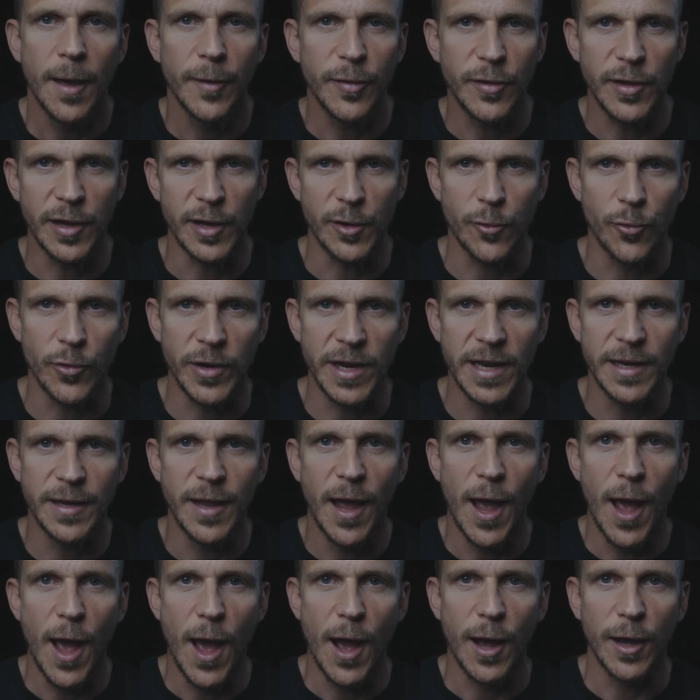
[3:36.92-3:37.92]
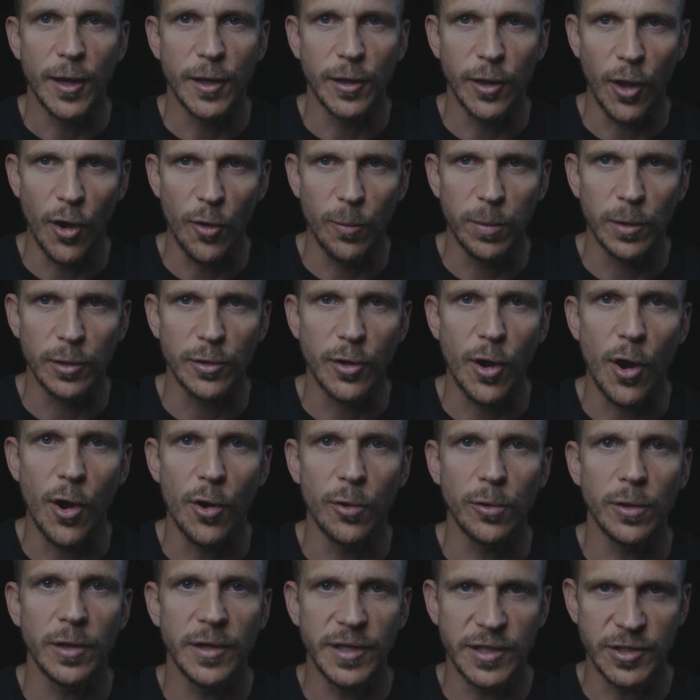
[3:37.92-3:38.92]
The agreed global
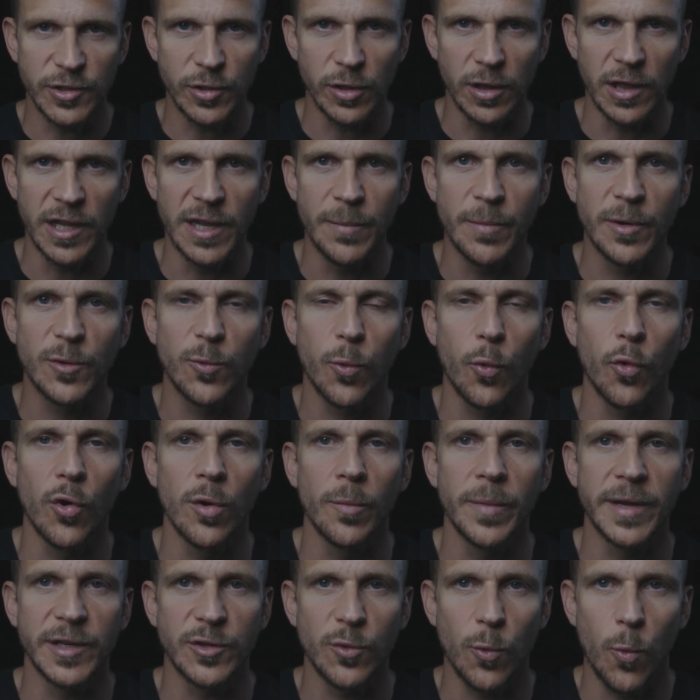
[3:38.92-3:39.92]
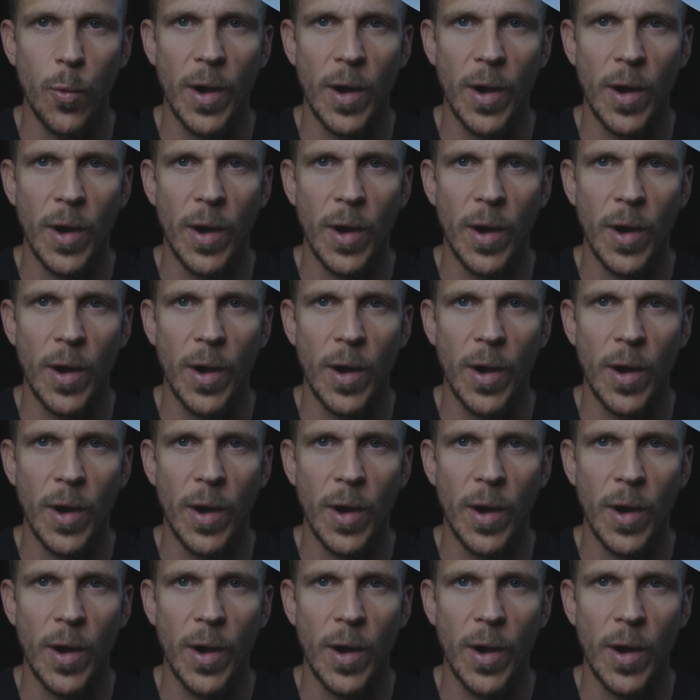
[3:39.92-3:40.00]
goal is to limit warming to